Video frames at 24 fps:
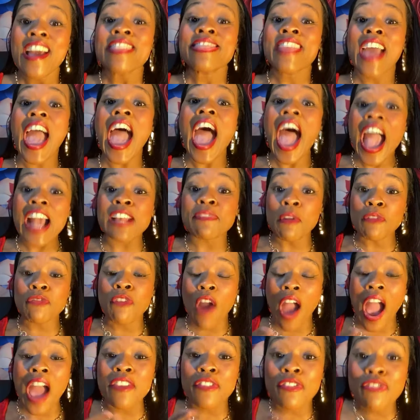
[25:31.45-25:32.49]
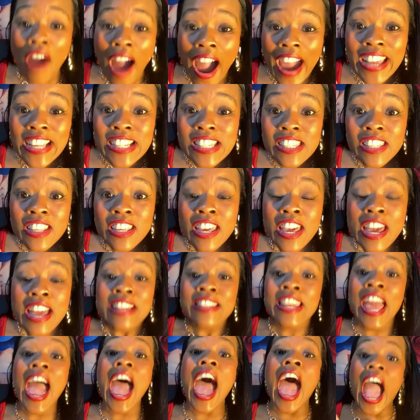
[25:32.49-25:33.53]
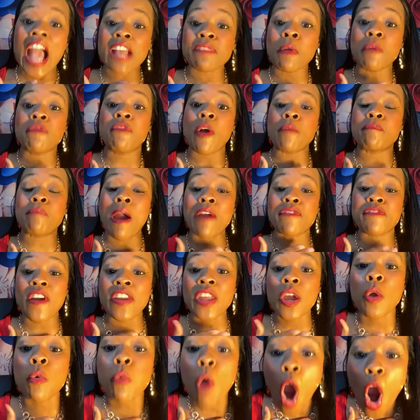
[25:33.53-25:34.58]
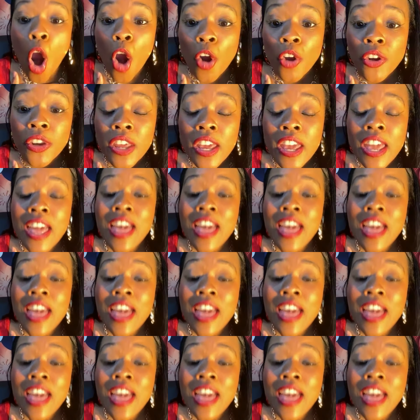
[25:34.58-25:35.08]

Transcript: They ask me for advice. They ask me for prophetic word.